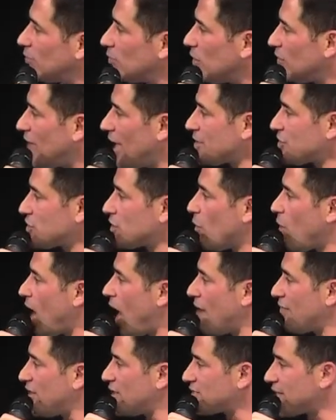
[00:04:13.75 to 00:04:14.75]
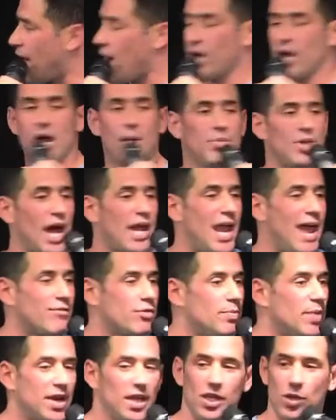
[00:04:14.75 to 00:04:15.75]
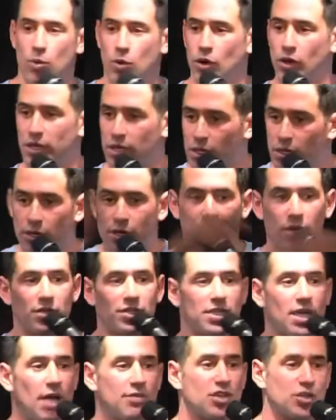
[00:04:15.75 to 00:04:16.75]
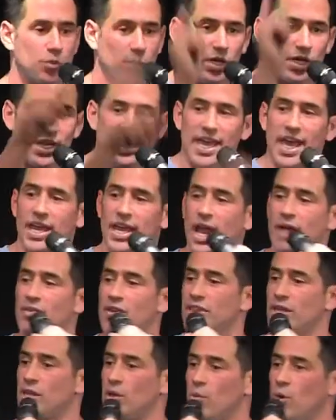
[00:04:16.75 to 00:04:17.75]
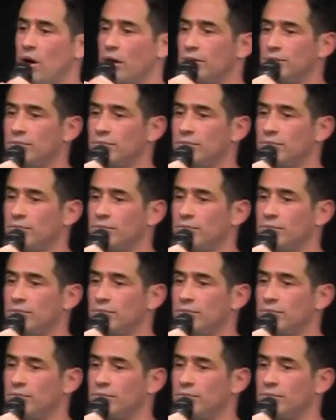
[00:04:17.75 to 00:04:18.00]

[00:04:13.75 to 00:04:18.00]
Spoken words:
Well, that's so obvious. How come not everybody in the world, including yourselves, is really getting everything you want?